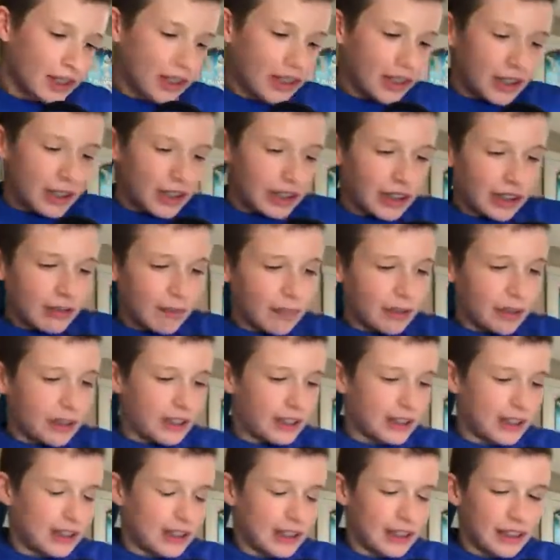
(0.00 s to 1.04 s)

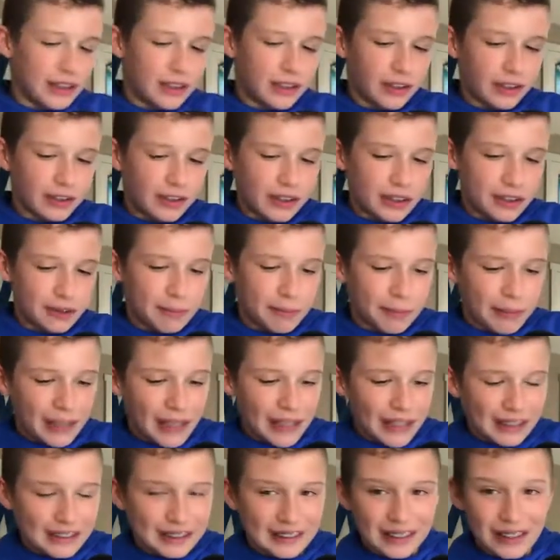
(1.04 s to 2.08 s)
and get all these
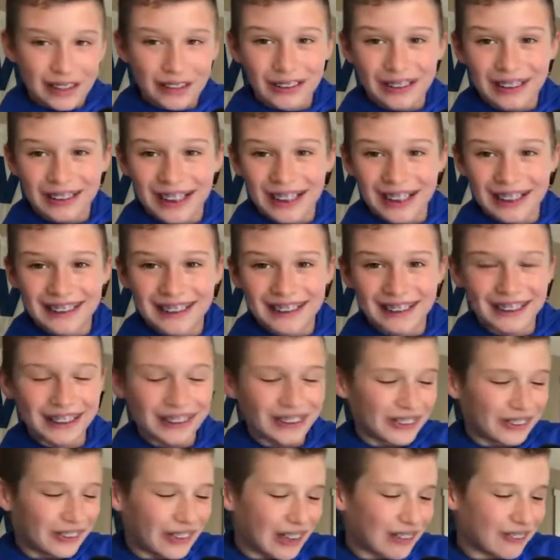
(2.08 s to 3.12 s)
packs out. Let's
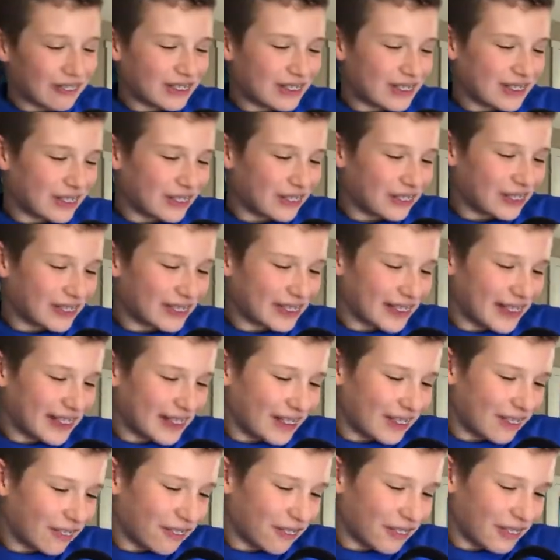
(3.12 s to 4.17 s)
go. I'm so
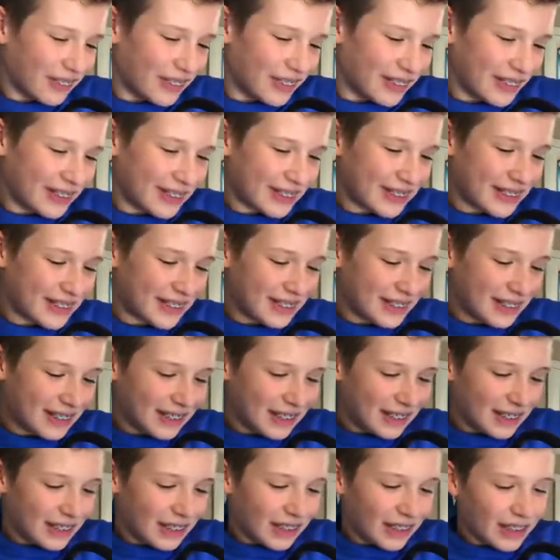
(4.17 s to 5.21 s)
excited for this.
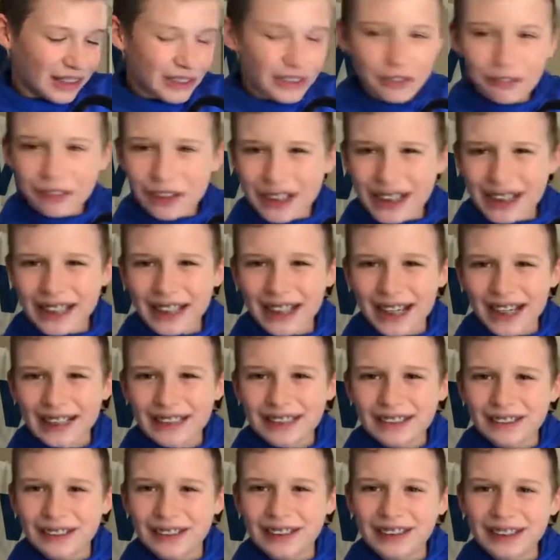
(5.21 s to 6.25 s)
It's a rainy day,
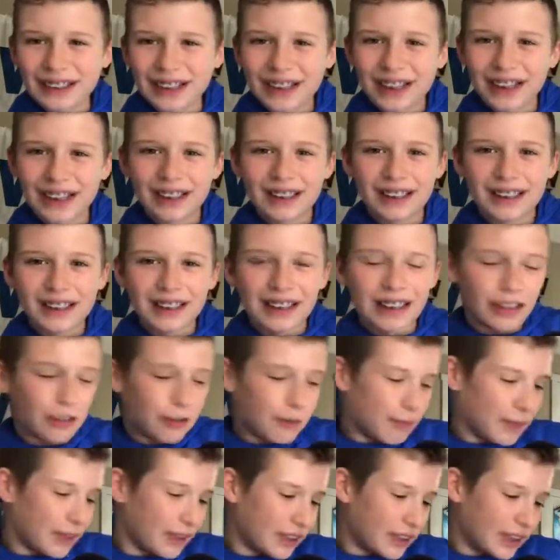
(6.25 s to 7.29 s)
so I thought it
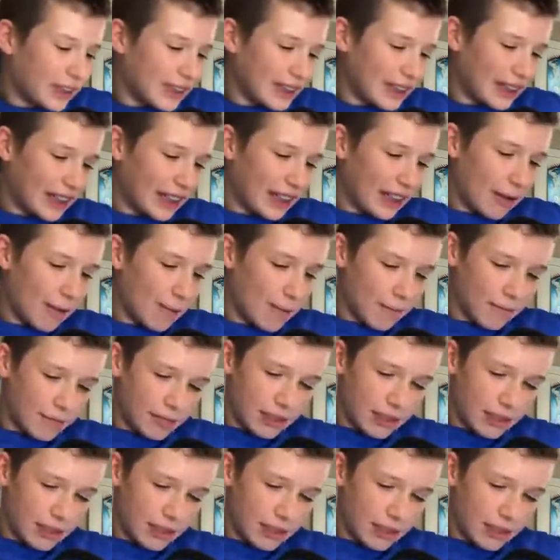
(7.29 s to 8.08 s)
would be a good time